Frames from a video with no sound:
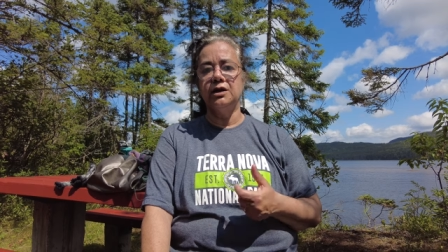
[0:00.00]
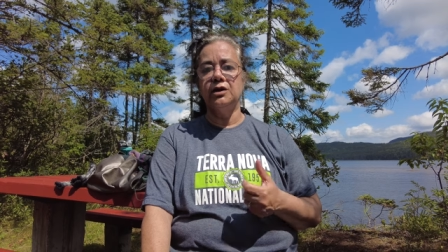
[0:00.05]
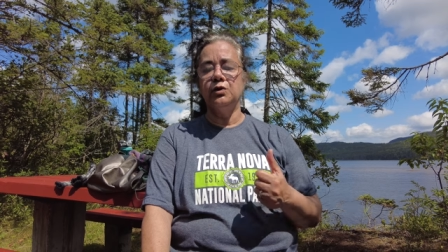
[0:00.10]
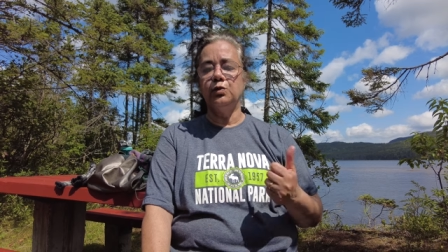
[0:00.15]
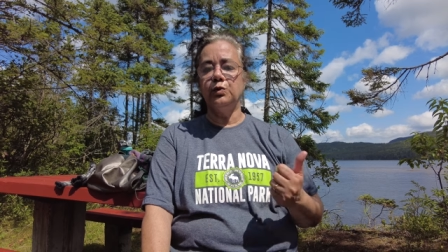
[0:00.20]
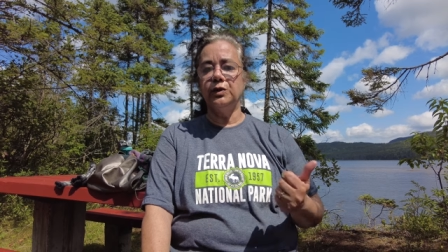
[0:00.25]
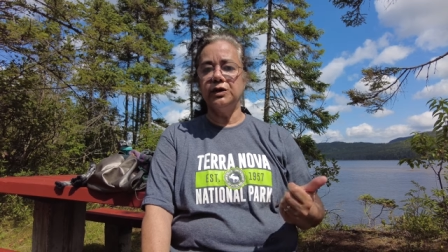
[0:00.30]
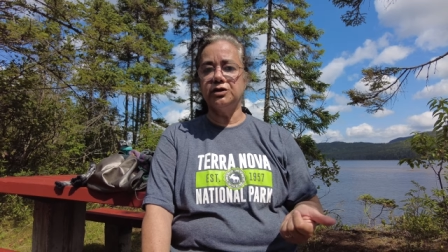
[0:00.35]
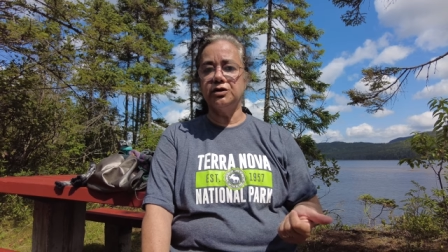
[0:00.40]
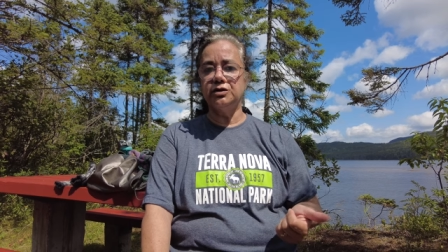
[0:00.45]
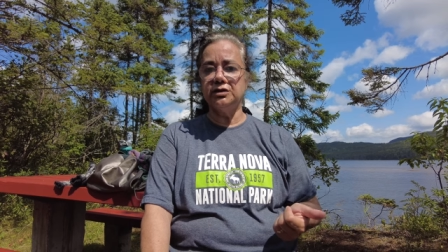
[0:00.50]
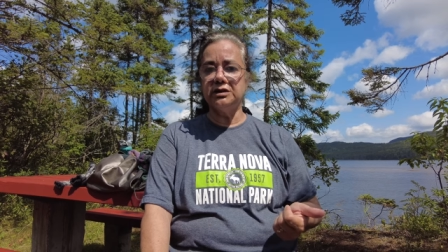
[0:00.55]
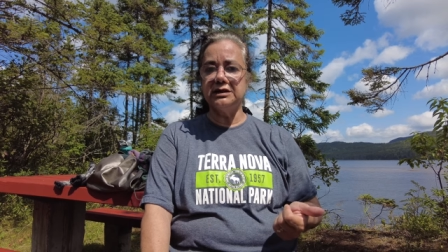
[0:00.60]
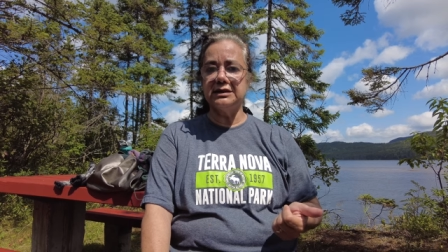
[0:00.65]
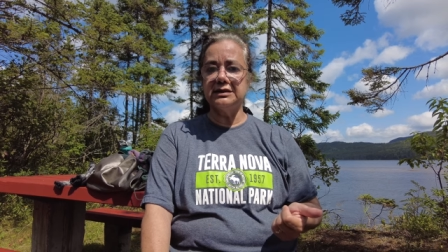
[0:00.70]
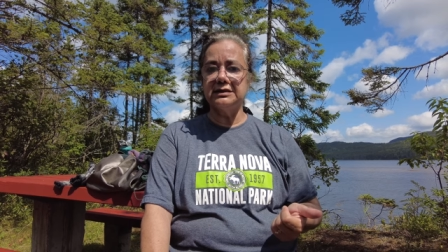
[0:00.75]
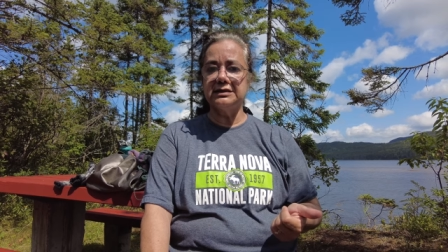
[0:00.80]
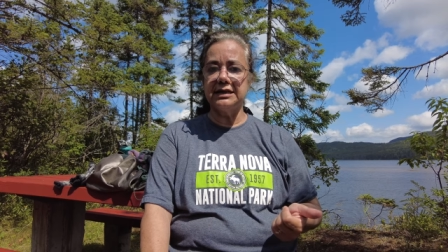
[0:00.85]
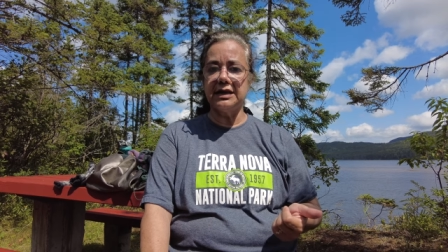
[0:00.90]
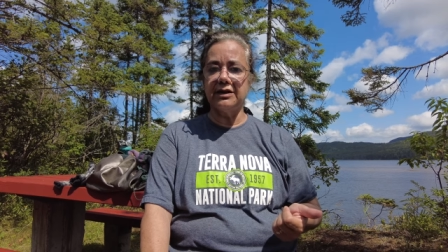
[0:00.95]
We took
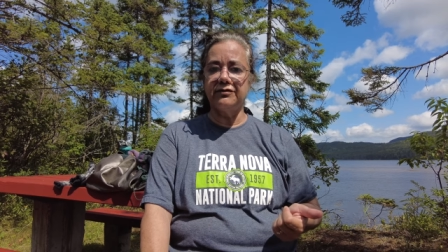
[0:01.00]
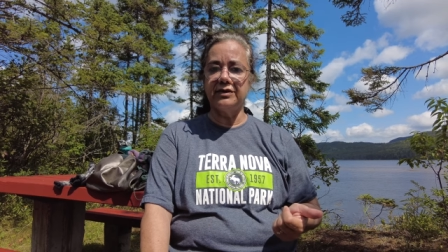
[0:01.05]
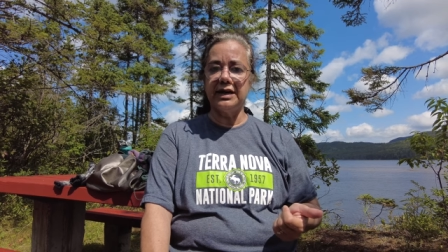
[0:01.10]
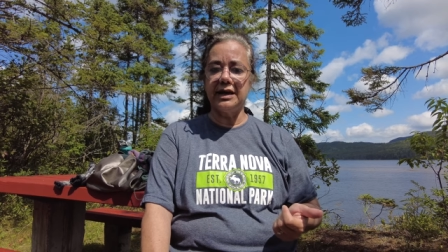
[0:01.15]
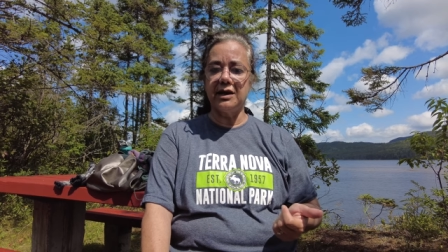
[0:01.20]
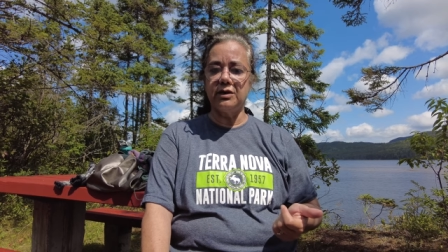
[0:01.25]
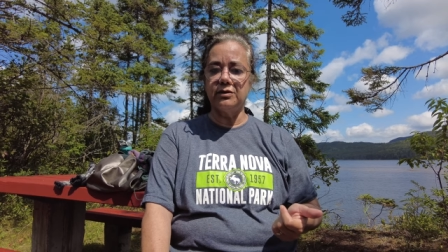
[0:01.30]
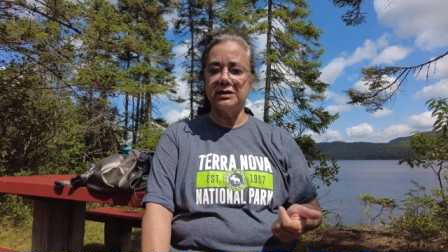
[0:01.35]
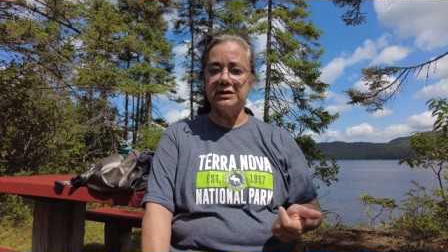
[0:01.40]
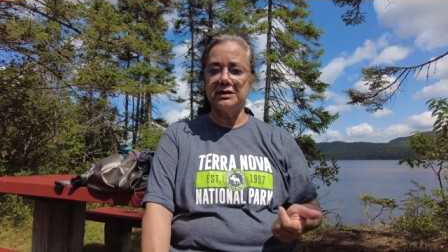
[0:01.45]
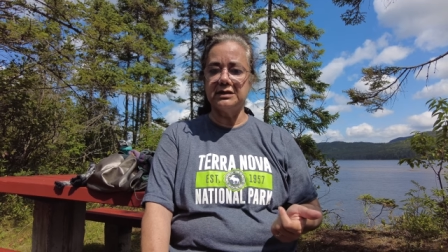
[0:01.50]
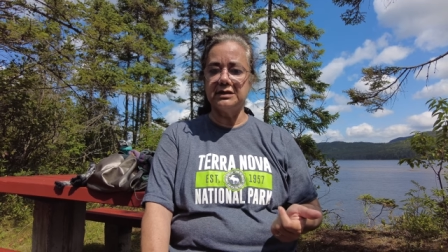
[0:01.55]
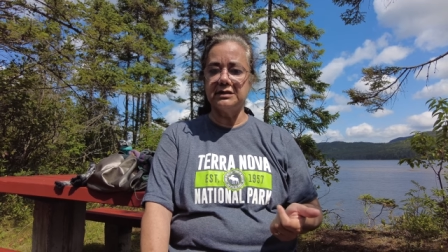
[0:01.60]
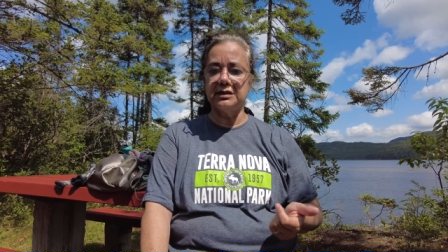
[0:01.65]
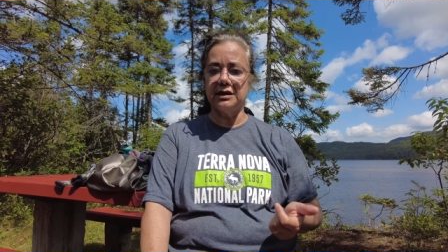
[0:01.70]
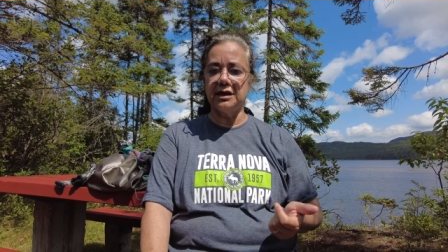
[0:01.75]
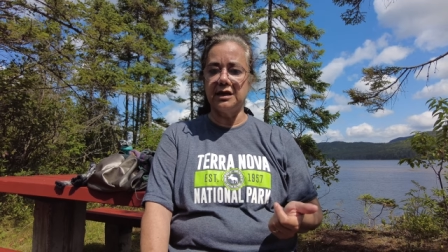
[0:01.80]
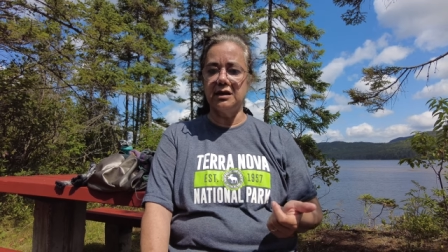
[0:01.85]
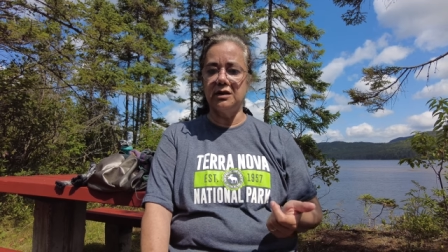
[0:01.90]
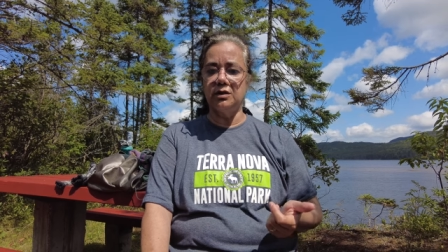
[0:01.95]
the seven hours
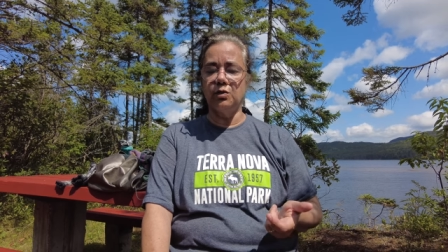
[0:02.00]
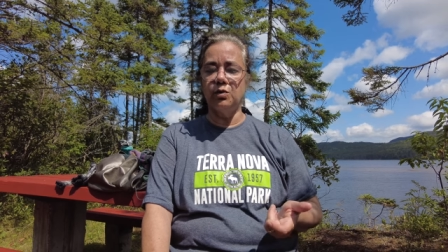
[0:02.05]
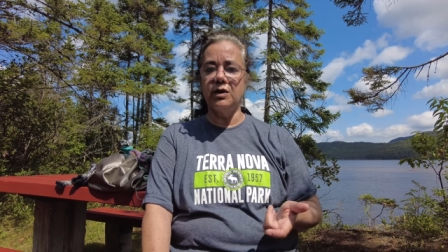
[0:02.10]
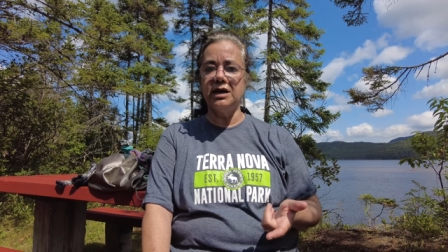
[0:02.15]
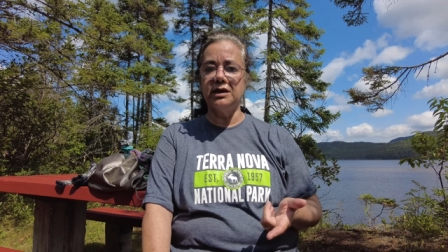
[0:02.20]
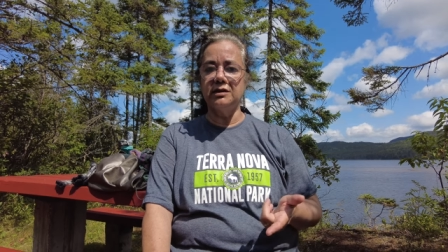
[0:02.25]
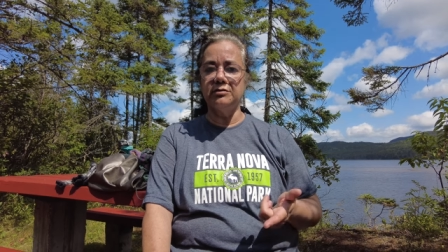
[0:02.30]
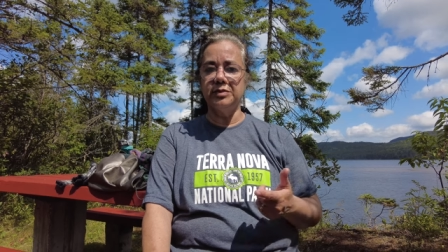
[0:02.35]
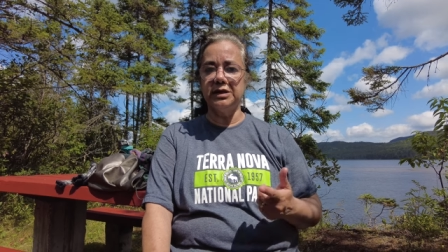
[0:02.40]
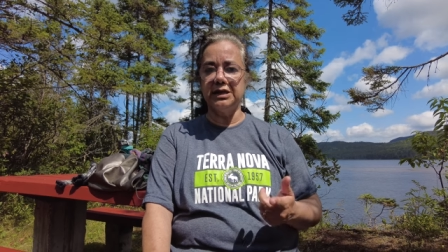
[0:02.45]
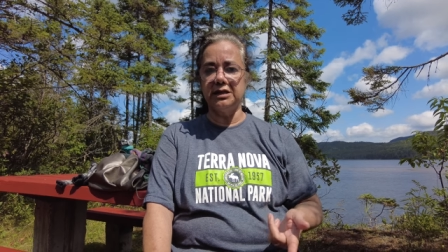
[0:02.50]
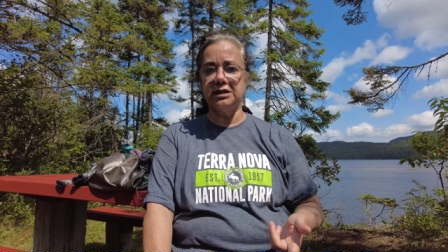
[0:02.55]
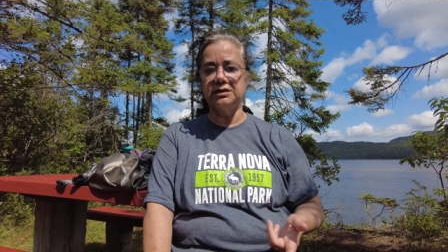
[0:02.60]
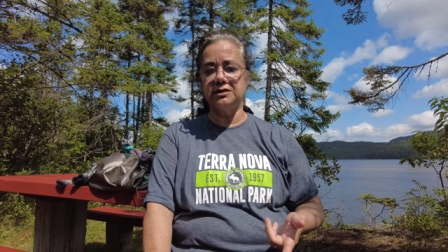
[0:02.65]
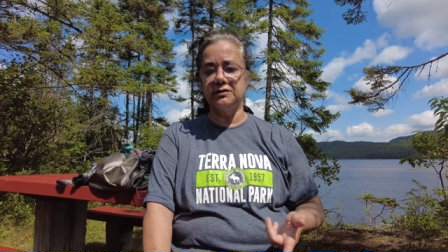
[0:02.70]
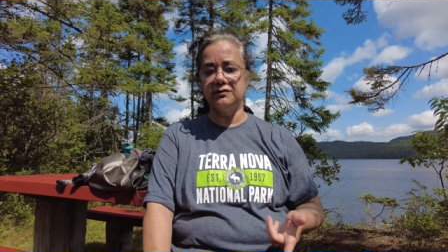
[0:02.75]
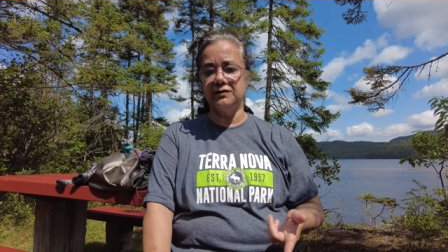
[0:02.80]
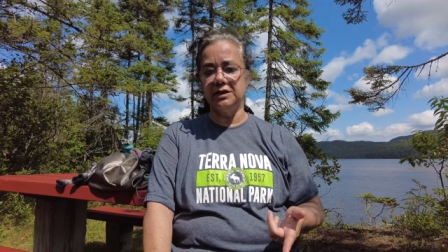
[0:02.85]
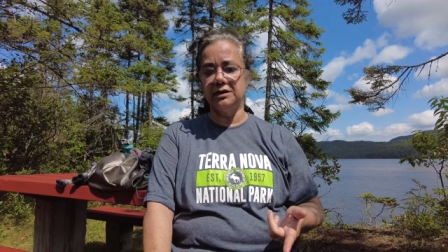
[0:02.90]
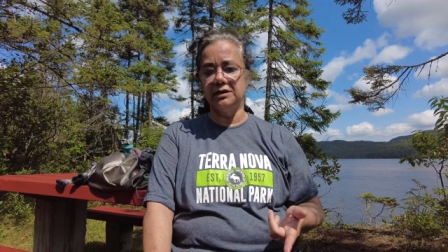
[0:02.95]
uh, one because
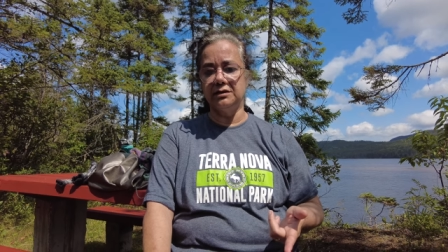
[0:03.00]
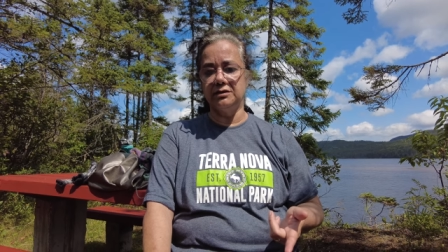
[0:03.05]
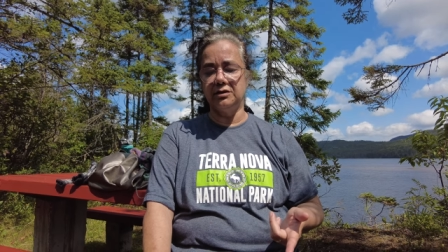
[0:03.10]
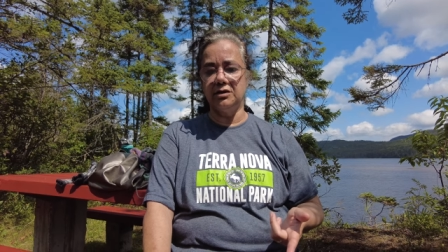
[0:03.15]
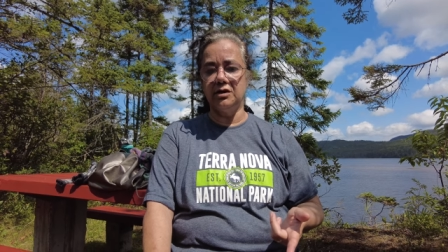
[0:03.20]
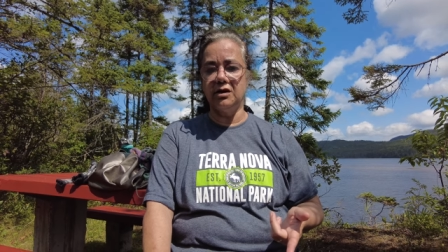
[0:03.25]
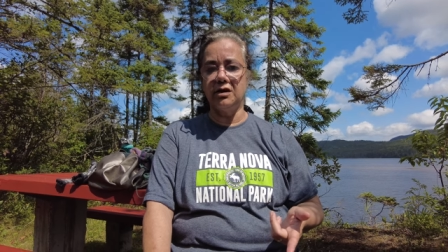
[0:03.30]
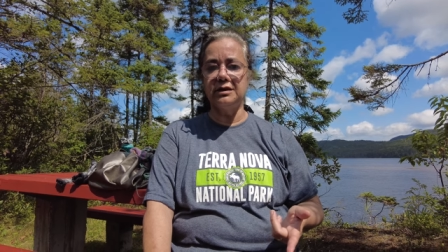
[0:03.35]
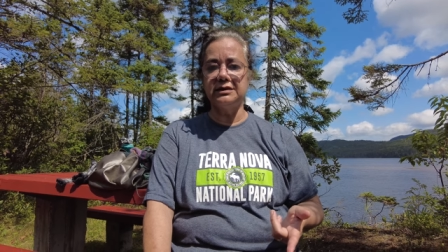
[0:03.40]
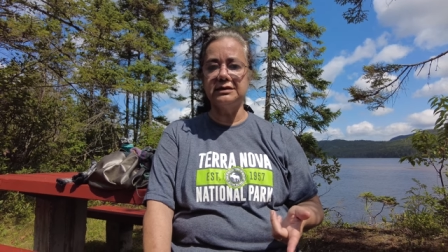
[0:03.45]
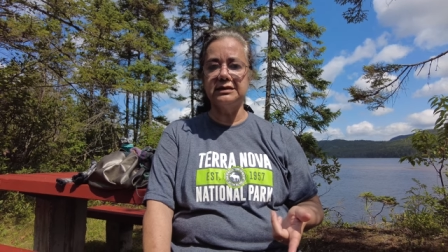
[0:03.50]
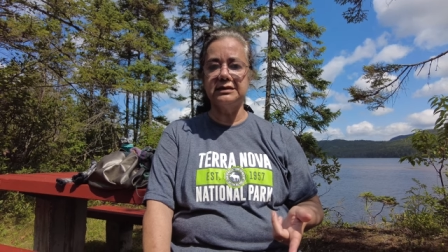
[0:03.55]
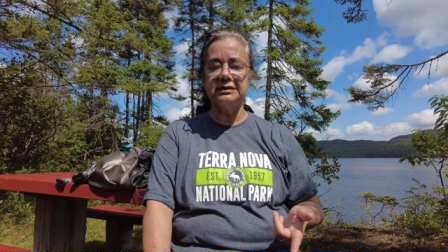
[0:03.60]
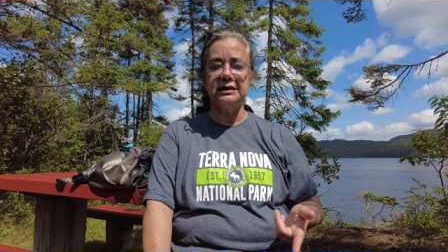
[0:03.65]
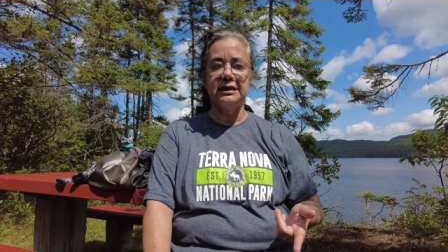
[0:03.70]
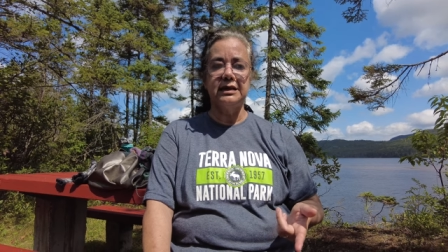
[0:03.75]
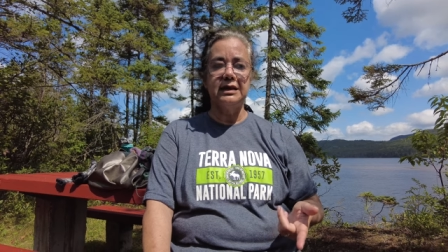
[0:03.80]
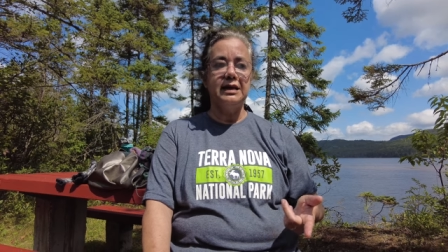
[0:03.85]
of the dogs,